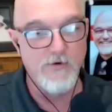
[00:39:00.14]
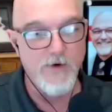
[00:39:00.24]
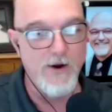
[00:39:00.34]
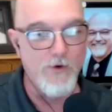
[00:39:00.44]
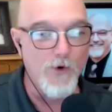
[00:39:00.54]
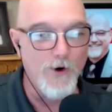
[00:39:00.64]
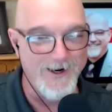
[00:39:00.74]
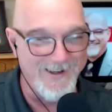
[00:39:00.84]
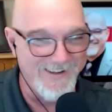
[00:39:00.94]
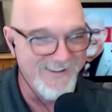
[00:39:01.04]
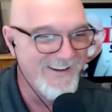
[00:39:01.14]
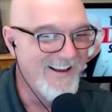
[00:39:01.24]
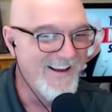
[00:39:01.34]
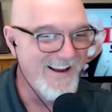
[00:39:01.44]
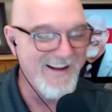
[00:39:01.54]
of the Iraq War.
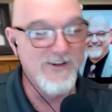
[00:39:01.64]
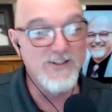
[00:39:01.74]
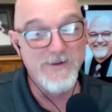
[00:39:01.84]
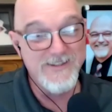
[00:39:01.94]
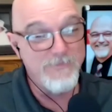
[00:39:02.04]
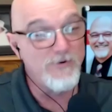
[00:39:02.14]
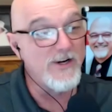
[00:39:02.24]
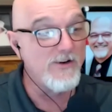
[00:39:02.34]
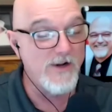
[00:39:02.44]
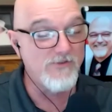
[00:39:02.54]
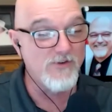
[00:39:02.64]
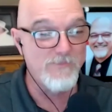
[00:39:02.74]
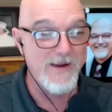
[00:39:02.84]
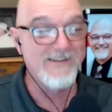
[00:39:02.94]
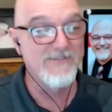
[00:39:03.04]
And there's been some pretty good
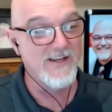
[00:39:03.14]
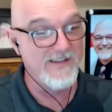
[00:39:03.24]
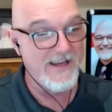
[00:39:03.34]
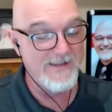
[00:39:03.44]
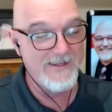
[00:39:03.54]
retrospectives on